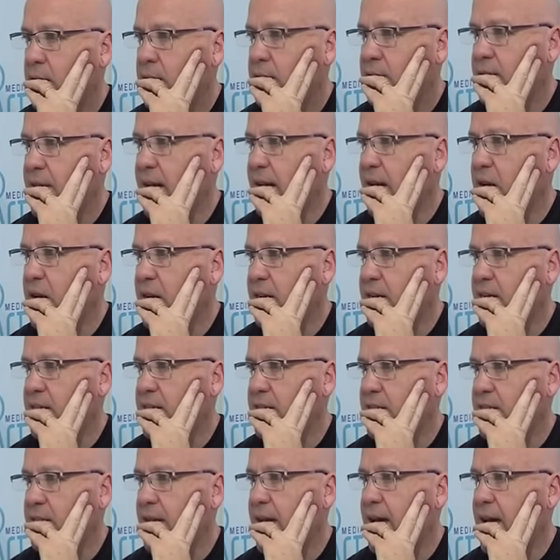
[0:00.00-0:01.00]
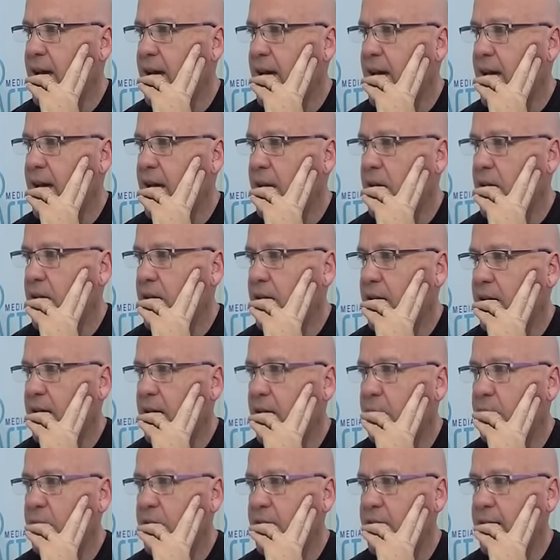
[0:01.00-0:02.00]
Then I can say,
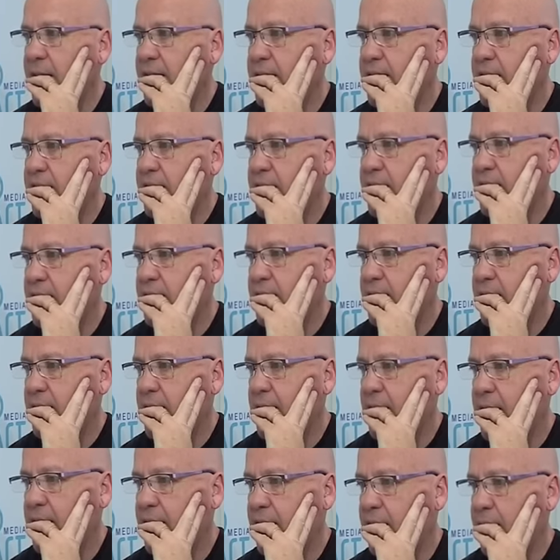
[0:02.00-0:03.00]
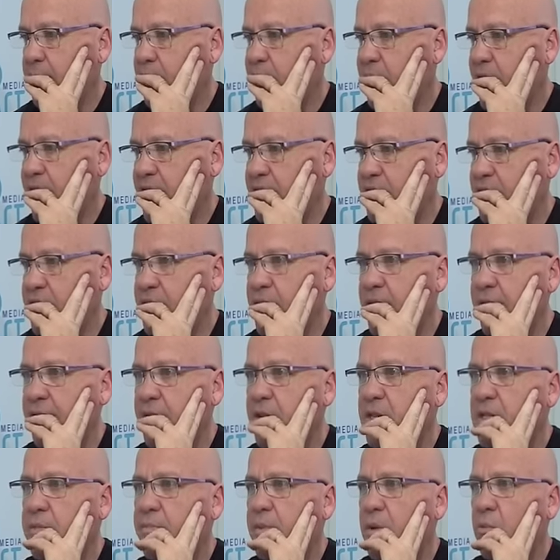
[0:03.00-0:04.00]
okay, well that's uh, the impression
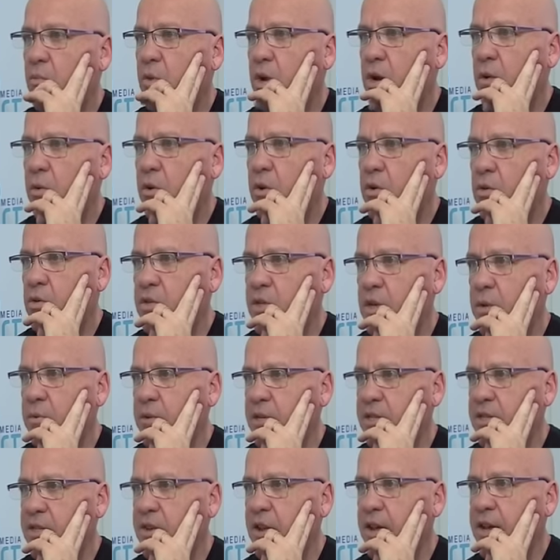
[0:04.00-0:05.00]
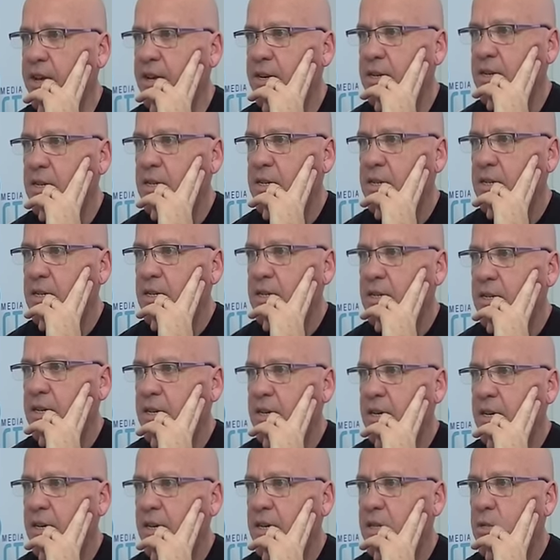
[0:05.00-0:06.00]
difference. But what I also want to see
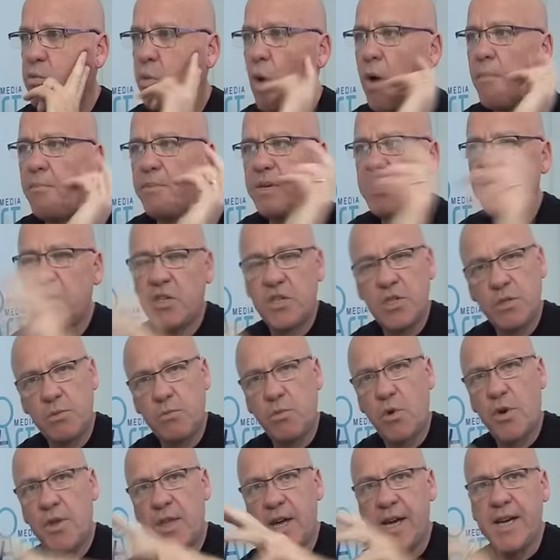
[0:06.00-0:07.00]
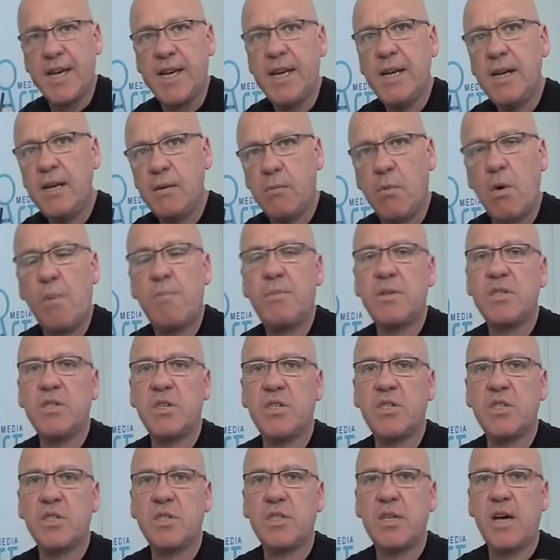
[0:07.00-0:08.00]
is what position were they in, and what
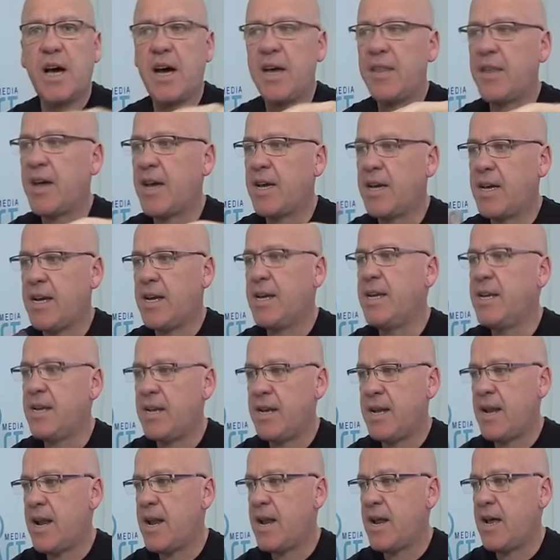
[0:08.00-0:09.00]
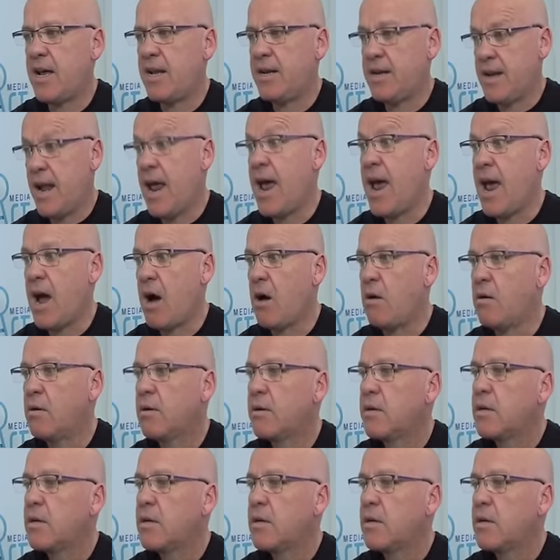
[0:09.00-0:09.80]
position are they in now?